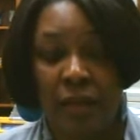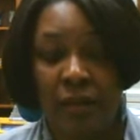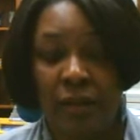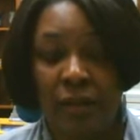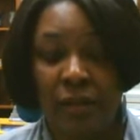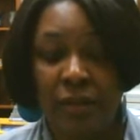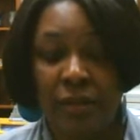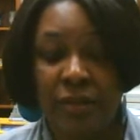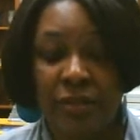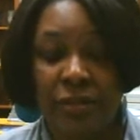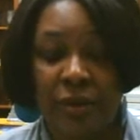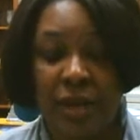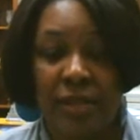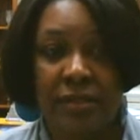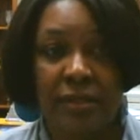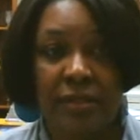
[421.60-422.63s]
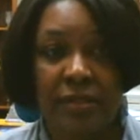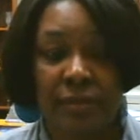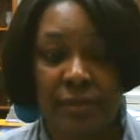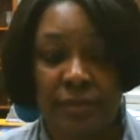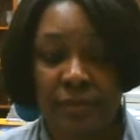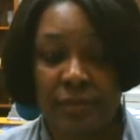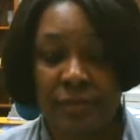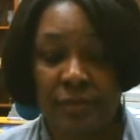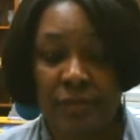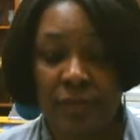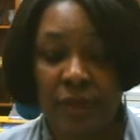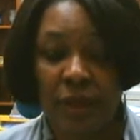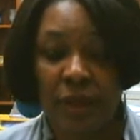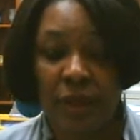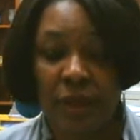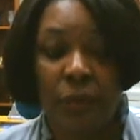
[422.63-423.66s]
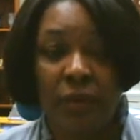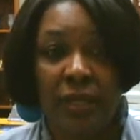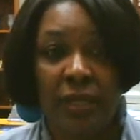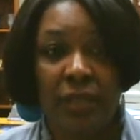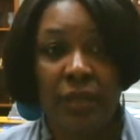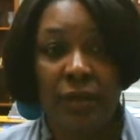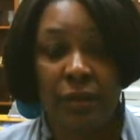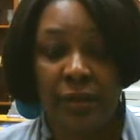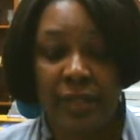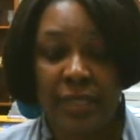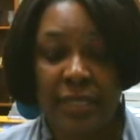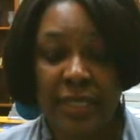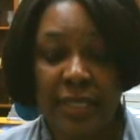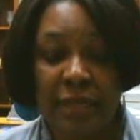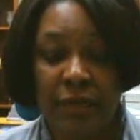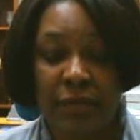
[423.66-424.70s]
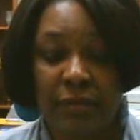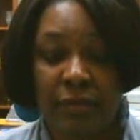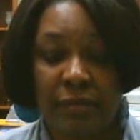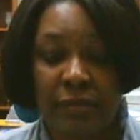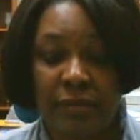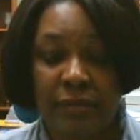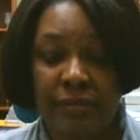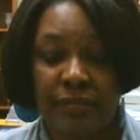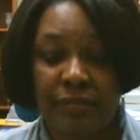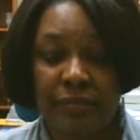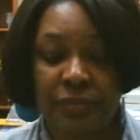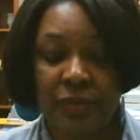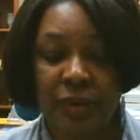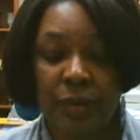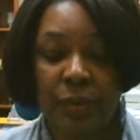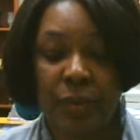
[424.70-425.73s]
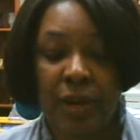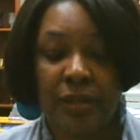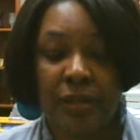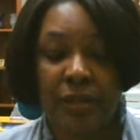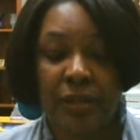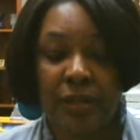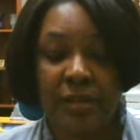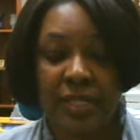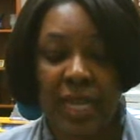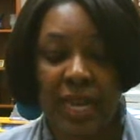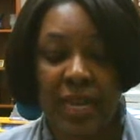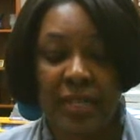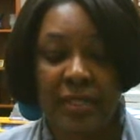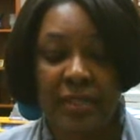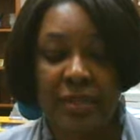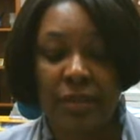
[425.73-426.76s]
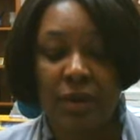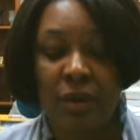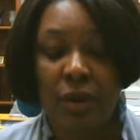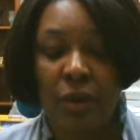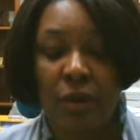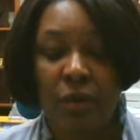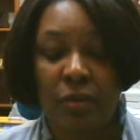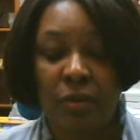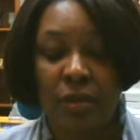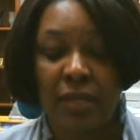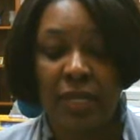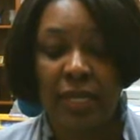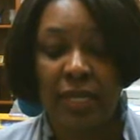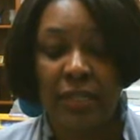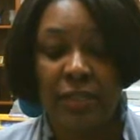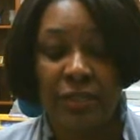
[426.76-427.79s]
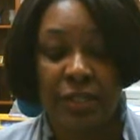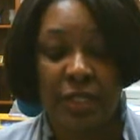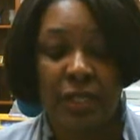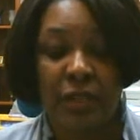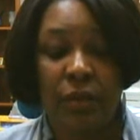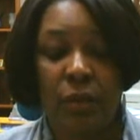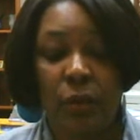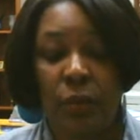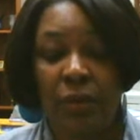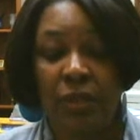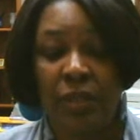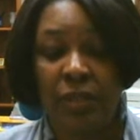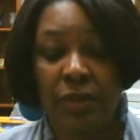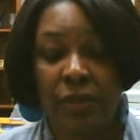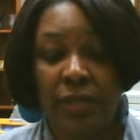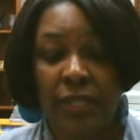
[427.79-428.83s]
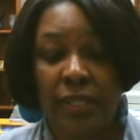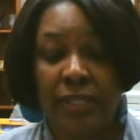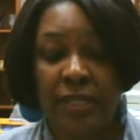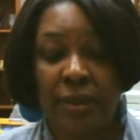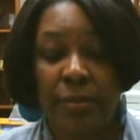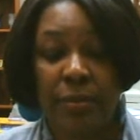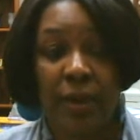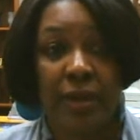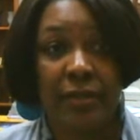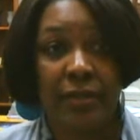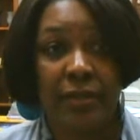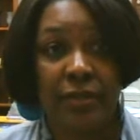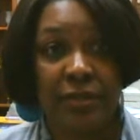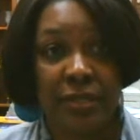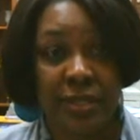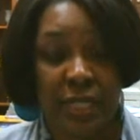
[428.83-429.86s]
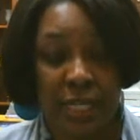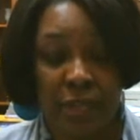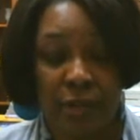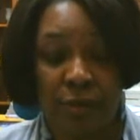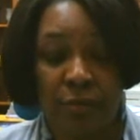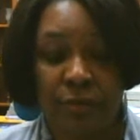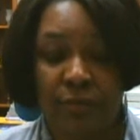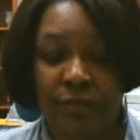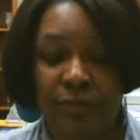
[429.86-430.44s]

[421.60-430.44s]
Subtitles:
Learning strategies. When a learning skill, practical task, e.g., when learning is a practical skill.